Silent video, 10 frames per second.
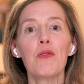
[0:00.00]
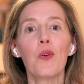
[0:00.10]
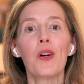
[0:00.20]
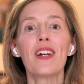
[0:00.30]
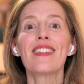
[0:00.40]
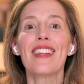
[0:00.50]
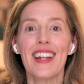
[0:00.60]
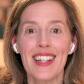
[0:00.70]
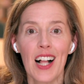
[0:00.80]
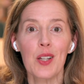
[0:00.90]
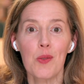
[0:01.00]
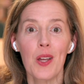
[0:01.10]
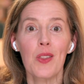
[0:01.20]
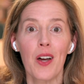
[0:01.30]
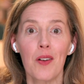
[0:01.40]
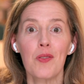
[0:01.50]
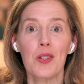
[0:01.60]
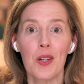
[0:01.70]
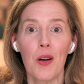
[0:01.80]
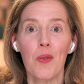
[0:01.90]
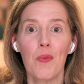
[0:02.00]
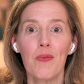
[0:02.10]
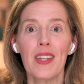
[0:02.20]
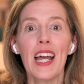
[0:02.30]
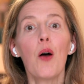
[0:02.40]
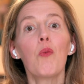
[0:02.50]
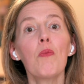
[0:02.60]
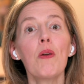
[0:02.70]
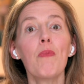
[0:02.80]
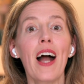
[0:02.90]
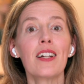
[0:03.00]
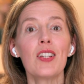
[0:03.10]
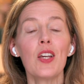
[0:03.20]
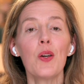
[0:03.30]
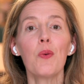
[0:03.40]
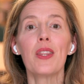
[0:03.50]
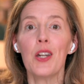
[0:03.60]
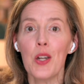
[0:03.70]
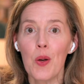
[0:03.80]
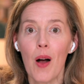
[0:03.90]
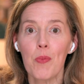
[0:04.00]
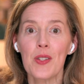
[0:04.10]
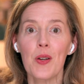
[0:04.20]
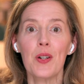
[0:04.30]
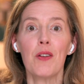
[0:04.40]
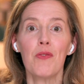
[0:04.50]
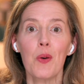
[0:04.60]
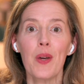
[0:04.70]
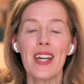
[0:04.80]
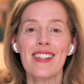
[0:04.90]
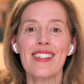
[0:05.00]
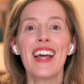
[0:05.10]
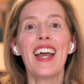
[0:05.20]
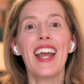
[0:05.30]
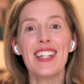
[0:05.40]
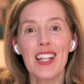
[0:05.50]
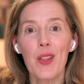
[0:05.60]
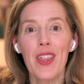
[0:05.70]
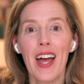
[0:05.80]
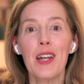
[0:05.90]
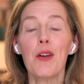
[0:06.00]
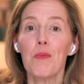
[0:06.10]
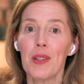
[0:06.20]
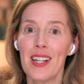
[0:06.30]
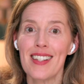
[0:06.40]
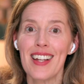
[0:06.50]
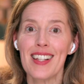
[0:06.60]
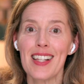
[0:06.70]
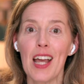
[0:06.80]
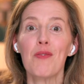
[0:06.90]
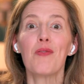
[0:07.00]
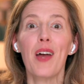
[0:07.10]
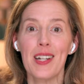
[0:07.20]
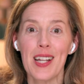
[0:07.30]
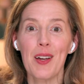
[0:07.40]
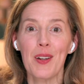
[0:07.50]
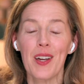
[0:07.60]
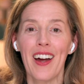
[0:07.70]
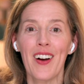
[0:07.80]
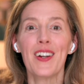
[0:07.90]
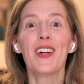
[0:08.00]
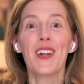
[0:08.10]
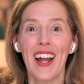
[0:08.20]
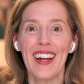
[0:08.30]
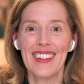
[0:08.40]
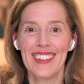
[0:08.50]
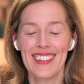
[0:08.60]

for us and tell us what you thought of the show. We'll be back to you with a new episode in a few weeks. Until then, please stay safe and take good care. Good night.